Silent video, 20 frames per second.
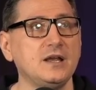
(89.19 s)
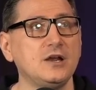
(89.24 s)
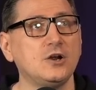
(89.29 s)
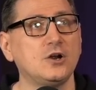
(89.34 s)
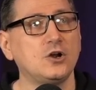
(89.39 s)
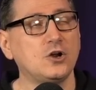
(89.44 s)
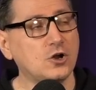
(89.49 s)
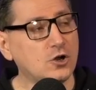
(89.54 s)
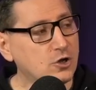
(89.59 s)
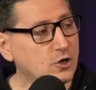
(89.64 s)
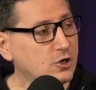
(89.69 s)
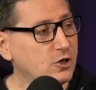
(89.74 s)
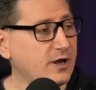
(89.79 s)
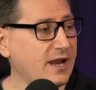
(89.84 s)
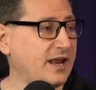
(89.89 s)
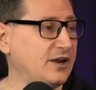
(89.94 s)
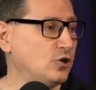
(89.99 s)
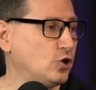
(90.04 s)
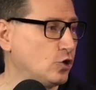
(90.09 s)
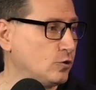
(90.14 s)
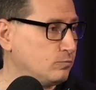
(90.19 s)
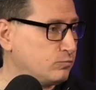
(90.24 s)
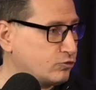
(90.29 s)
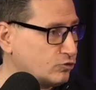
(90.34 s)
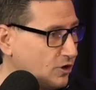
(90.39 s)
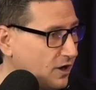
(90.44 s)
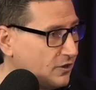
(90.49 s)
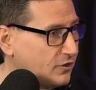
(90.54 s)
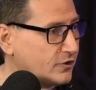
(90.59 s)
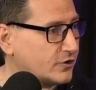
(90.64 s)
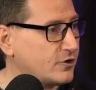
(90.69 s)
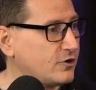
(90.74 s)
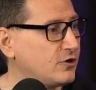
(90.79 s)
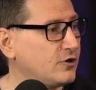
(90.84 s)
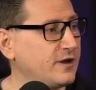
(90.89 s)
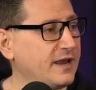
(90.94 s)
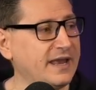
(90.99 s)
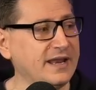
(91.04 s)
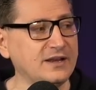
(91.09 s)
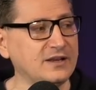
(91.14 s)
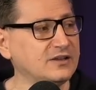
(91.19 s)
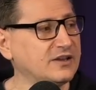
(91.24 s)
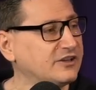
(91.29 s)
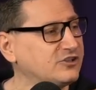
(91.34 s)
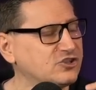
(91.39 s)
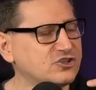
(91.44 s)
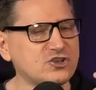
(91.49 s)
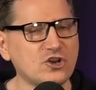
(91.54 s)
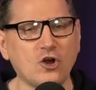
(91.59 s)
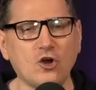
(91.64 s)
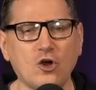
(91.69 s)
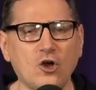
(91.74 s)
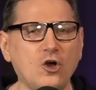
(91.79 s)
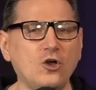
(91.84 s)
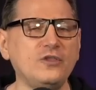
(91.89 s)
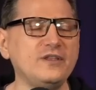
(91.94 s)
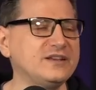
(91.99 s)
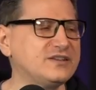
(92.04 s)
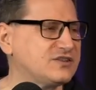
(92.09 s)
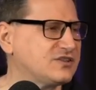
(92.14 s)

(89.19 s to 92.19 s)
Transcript: her and her brother and like just all this